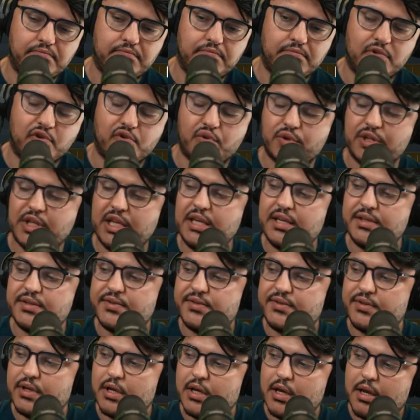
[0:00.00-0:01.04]

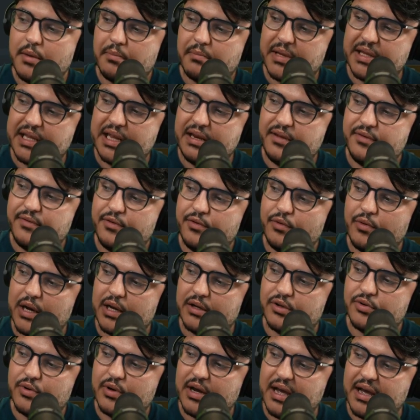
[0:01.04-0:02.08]
routines. But then if you want
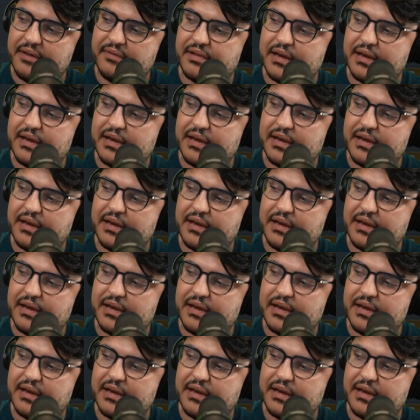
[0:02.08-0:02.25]
to have